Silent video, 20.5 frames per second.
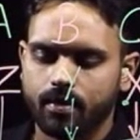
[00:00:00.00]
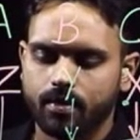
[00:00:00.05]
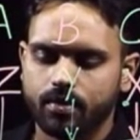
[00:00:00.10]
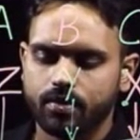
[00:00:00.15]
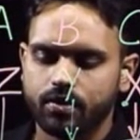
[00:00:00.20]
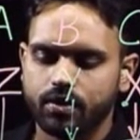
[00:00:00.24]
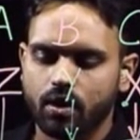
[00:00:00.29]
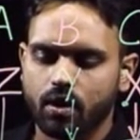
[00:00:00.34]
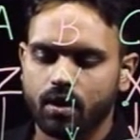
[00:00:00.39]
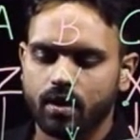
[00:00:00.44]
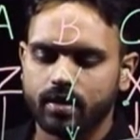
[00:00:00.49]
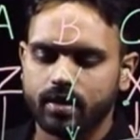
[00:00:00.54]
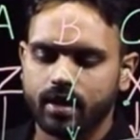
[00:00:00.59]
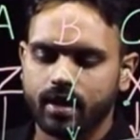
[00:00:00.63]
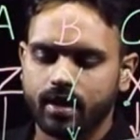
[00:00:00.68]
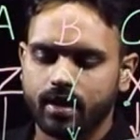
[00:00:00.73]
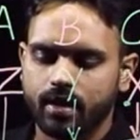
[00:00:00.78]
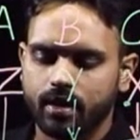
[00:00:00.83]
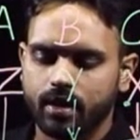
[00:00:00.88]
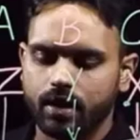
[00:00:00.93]
sure
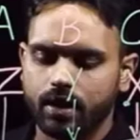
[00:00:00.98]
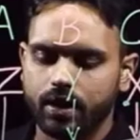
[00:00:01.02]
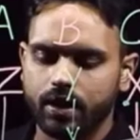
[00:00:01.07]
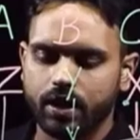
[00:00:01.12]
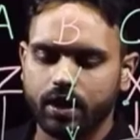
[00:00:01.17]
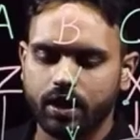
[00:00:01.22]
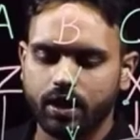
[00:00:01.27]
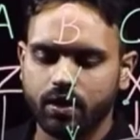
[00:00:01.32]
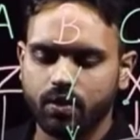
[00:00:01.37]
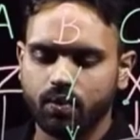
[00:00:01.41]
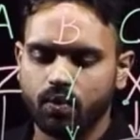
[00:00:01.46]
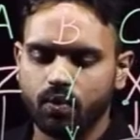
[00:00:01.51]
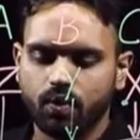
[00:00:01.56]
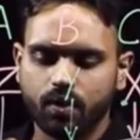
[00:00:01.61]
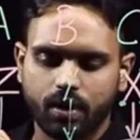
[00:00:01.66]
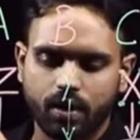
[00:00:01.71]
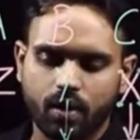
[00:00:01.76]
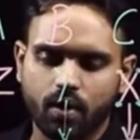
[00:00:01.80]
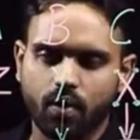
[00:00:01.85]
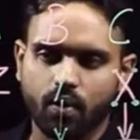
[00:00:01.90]
that you
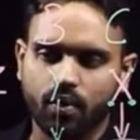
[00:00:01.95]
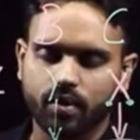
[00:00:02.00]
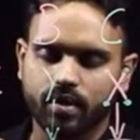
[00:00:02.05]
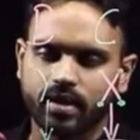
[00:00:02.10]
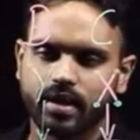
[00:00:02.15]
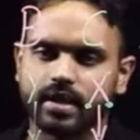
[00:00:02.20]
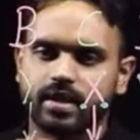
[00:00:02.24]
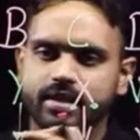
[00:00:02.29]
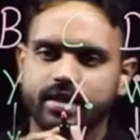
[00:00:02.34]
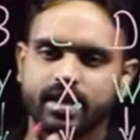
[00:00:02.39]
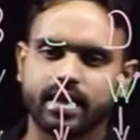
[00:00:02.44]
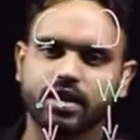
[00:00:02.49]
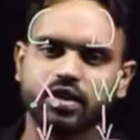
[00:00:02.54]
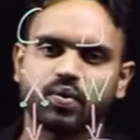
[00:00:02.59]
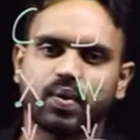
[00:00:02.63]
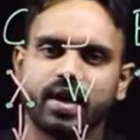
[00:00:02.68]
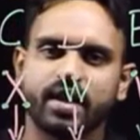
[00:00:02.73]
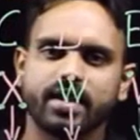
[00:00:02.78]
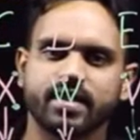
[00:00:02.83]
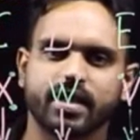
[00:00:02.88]
would know that Z is
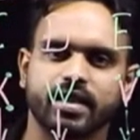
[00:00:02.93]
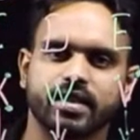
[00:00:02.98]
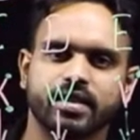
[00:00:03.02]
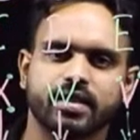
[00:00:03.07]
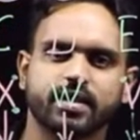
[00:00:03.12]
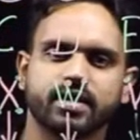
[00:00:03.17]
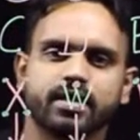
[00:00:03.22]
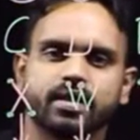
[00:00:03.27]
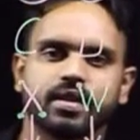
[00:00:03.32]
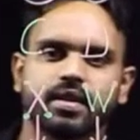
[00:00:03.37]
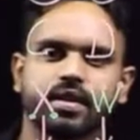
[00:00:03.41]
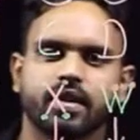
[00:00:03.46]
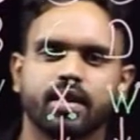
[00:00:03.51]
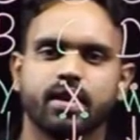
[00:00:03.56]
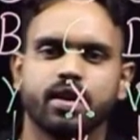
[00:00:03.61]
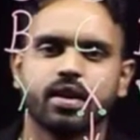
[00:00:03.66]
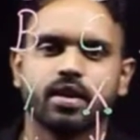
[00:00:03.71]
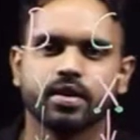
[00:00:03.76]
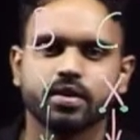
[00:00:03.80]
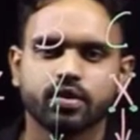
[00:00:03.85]
26.
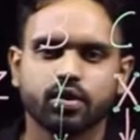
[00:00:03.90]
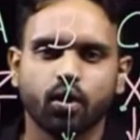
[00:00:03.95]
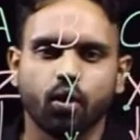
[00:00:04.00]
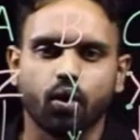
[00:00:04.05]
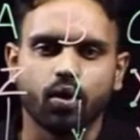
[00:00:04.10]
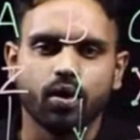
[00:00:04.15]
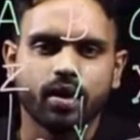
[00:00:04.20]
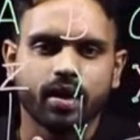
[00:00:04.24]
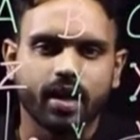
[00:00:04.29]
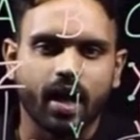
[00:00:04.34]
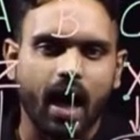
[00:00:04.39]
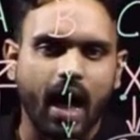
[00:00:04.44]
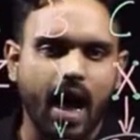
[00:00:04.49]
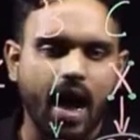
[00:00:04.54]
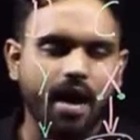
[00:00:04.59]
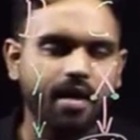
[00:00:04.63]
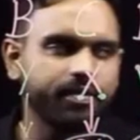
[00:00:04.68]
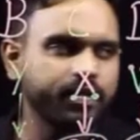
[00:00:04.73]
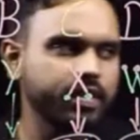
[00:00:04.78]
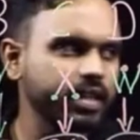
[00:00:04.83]
So,
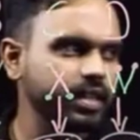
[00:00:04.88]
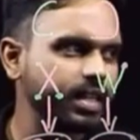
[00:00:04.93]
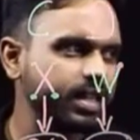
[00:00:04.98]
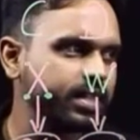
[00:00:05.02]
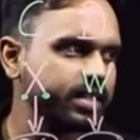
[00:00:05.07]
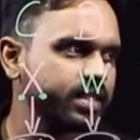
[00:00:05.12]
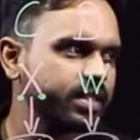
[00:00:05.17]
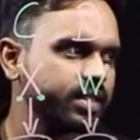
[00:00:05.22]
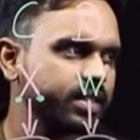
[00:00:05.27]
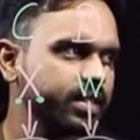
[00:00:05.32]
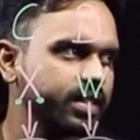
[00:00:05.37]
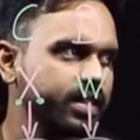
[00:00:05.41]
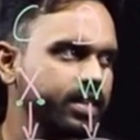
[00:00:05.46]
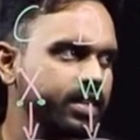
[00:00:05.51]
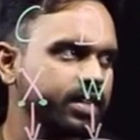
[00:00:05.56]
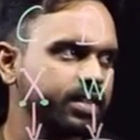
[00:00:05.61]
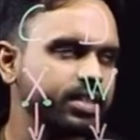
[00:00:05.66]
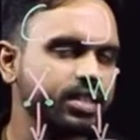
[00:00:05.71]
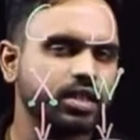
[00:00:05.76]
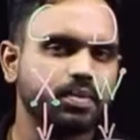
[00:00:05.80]
after this,
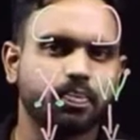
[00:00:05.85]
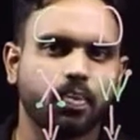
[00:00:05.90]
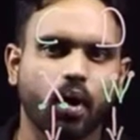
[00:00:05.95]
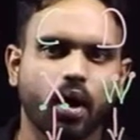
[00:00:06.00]
just